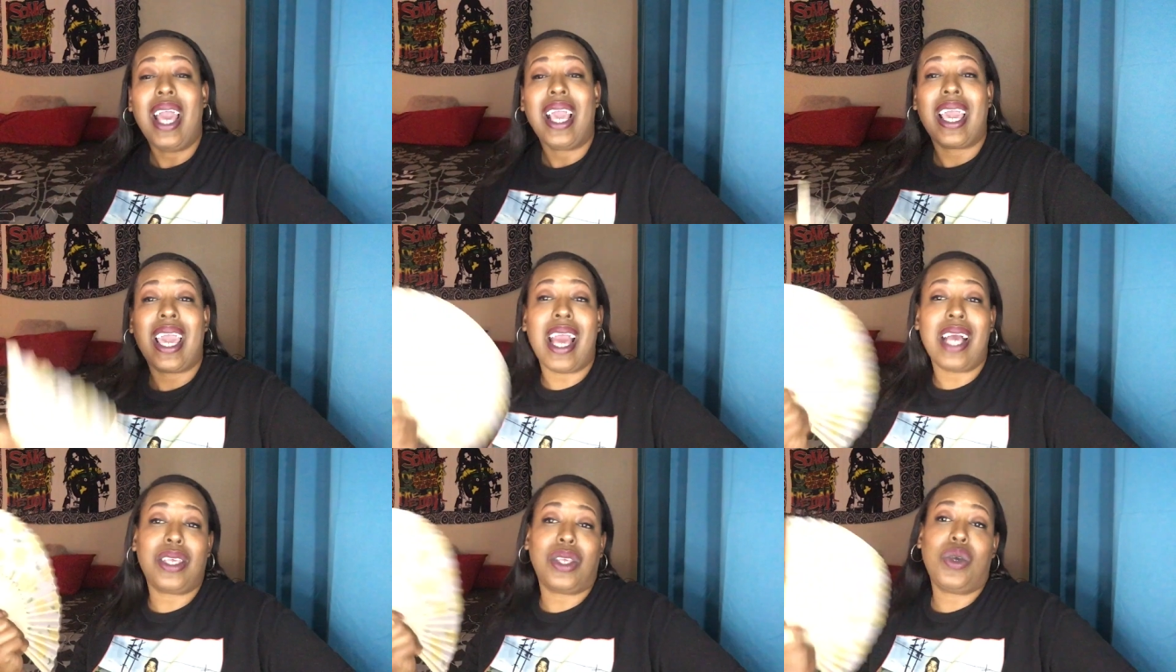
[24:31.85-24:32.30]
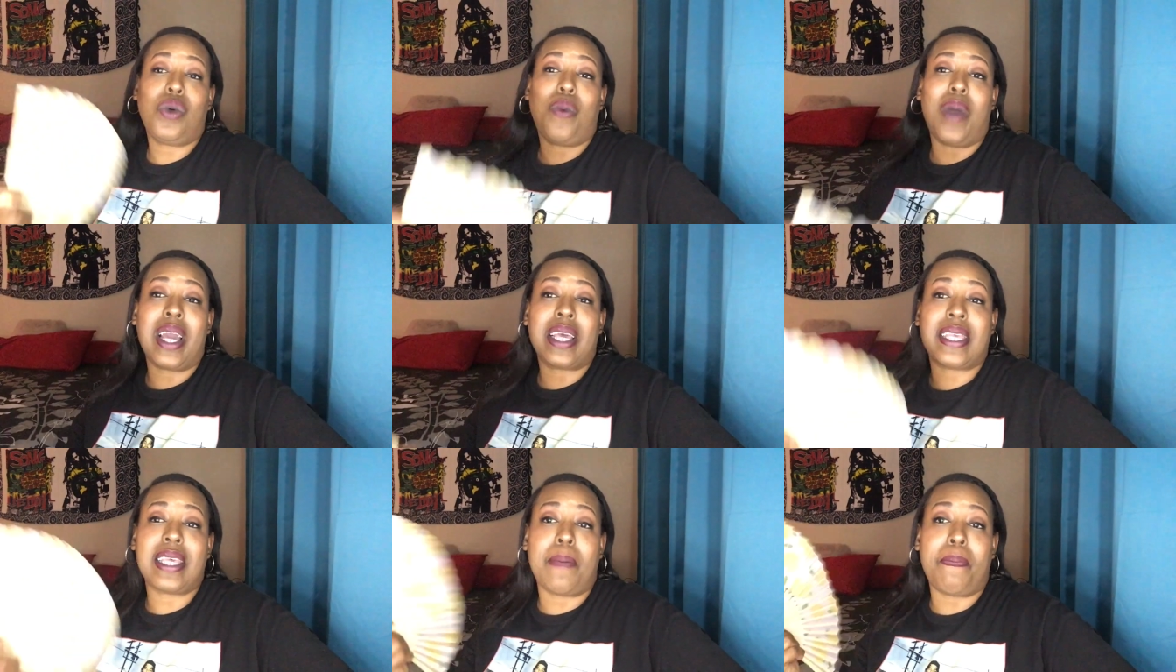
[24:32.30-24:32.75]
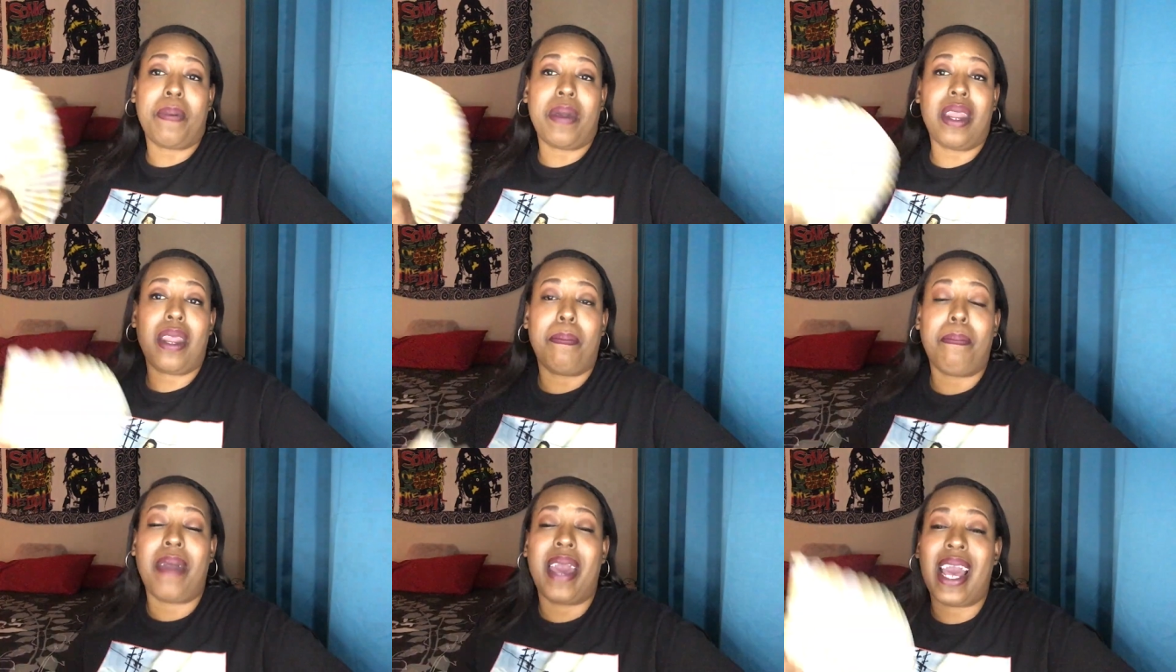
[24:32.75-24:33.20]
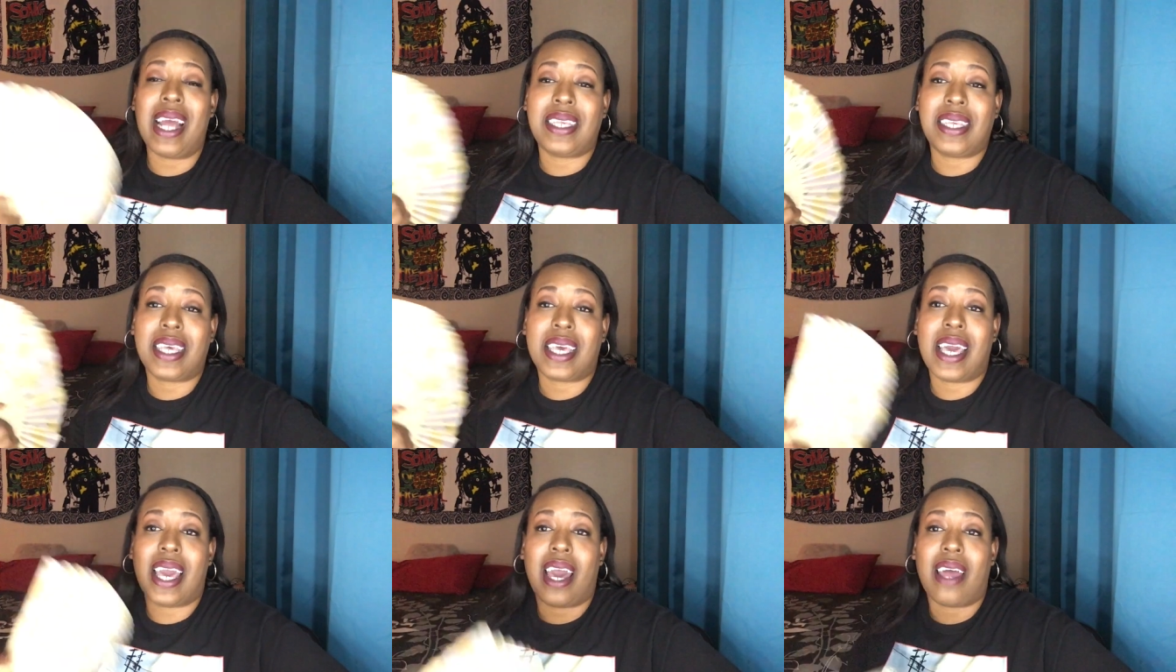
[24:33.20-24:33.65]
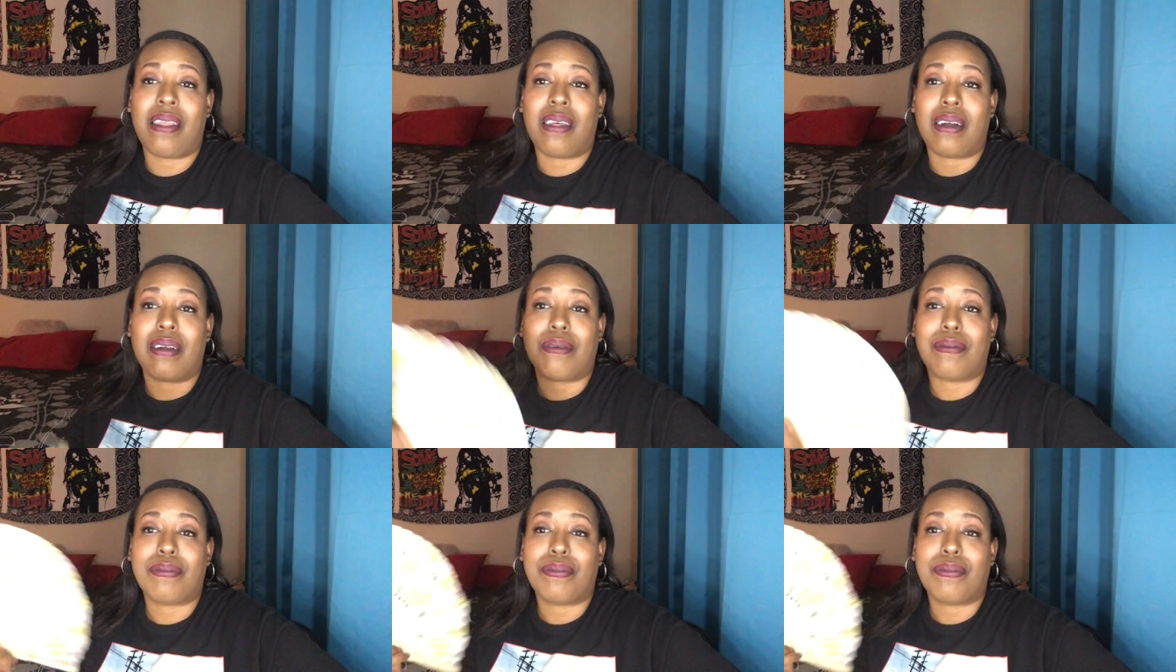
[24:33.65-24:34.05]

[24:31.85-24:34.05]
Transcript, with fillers: guess who wakes up in the bed together?